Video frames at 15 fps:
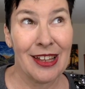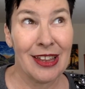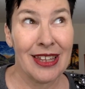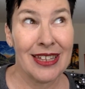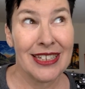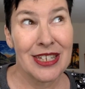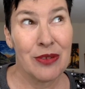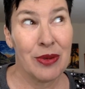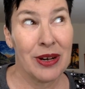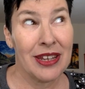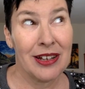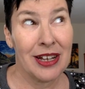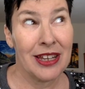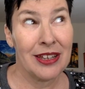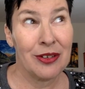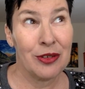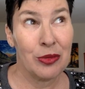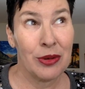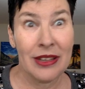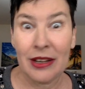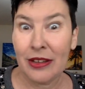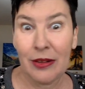let's see what other colors were
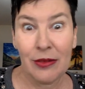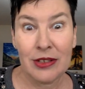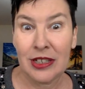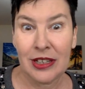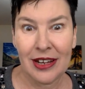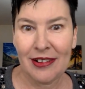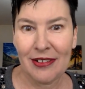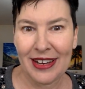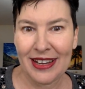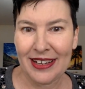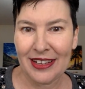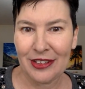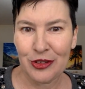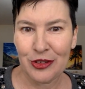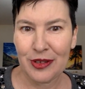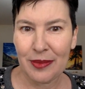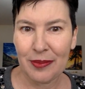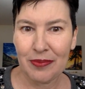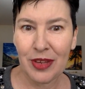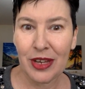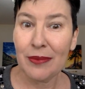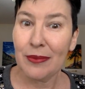in there. There was a lot of great colors.
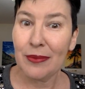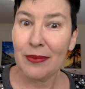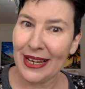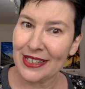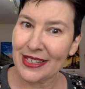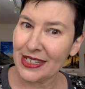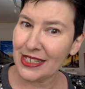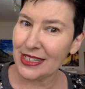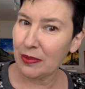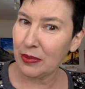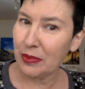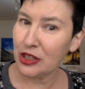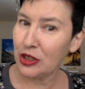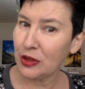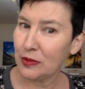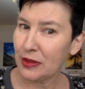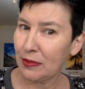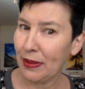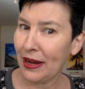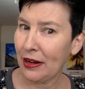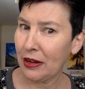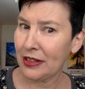I'm going to be passing some of the tubes of
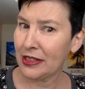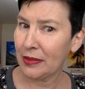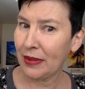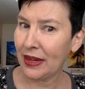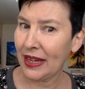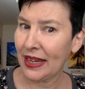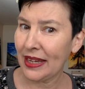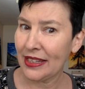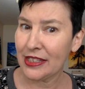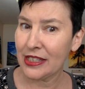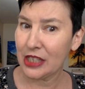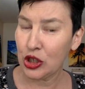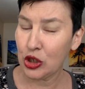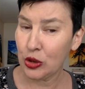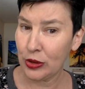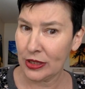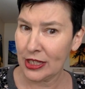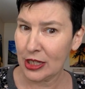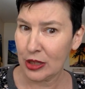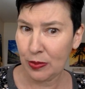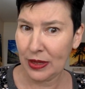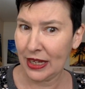paint on to my
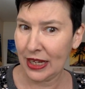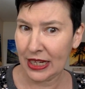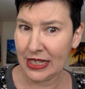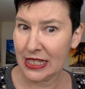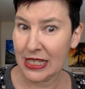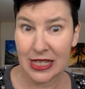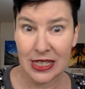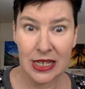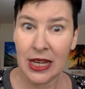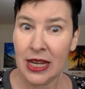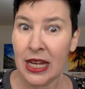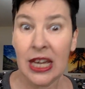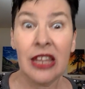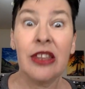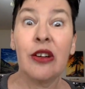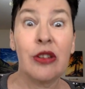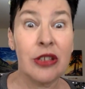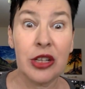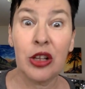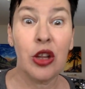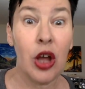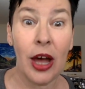students because there is
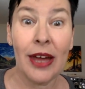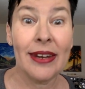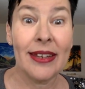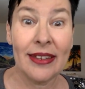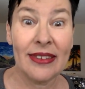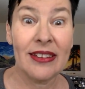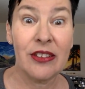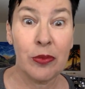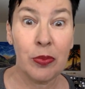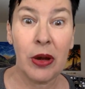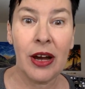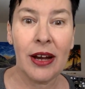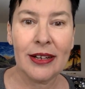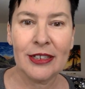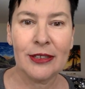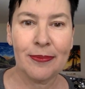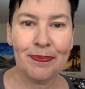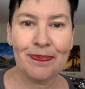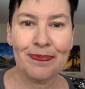a lot in this box.